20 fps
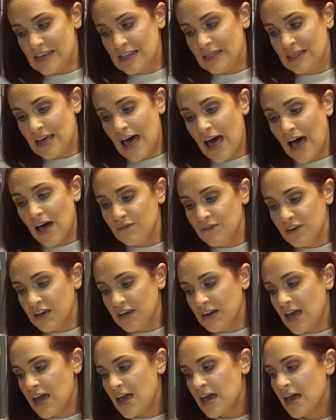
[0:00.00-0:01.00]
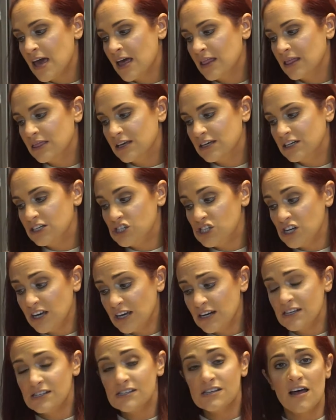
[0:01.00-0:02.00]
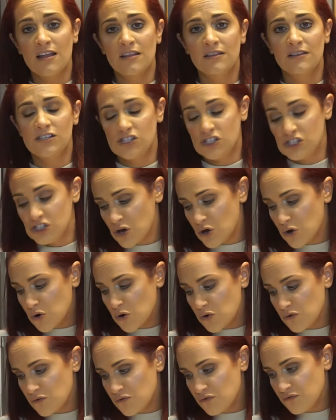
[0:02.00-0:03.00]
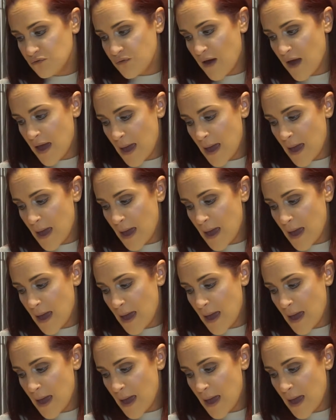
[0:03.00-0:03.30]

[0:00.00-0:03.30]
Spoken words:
in the oven, the chicken is on the stove.